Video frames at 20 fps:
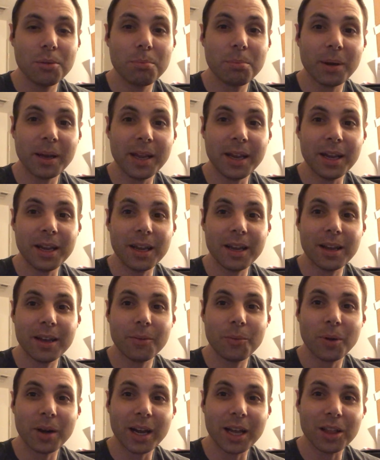But
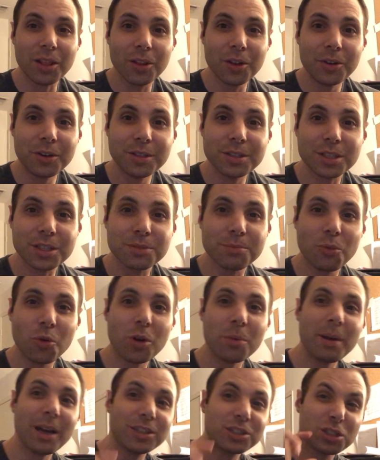what I learned is it's
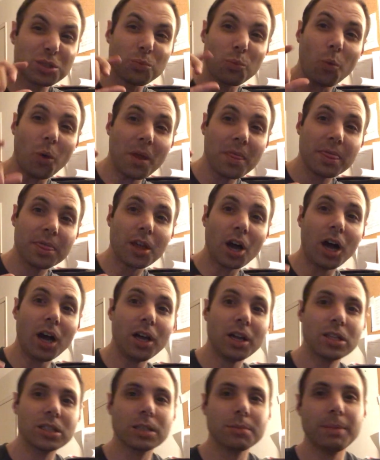more about just one
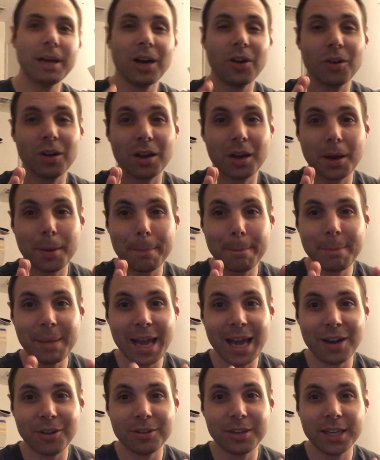thought. It's about
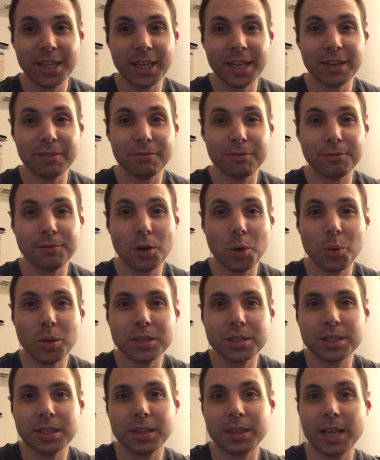compounding and
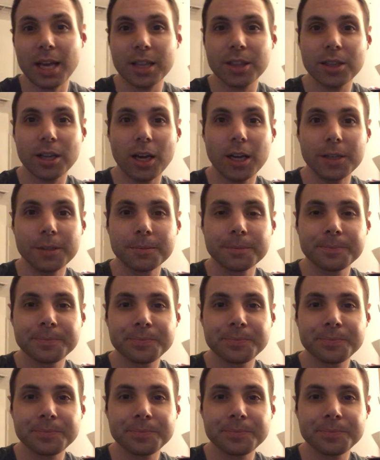focusing that thought.